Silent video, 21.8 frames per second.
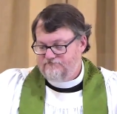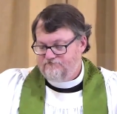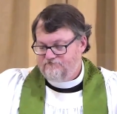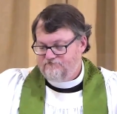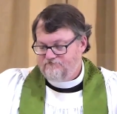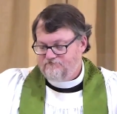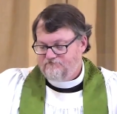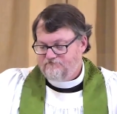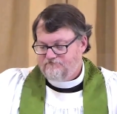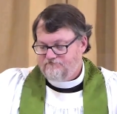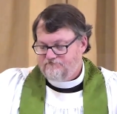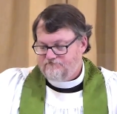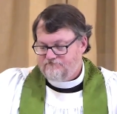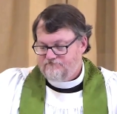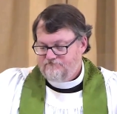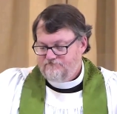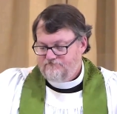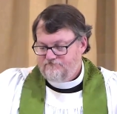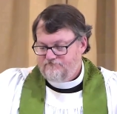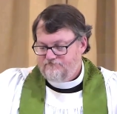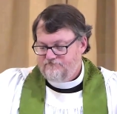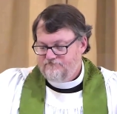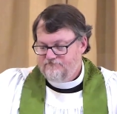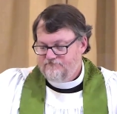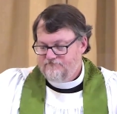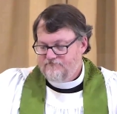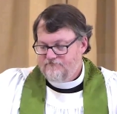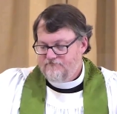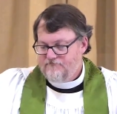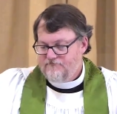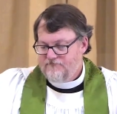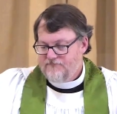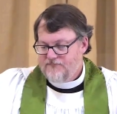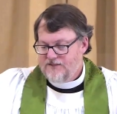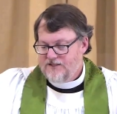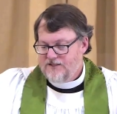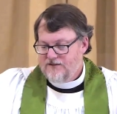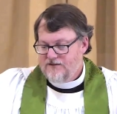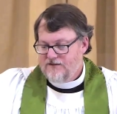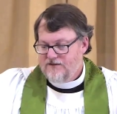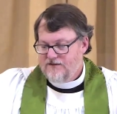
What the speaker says: Nothing is said.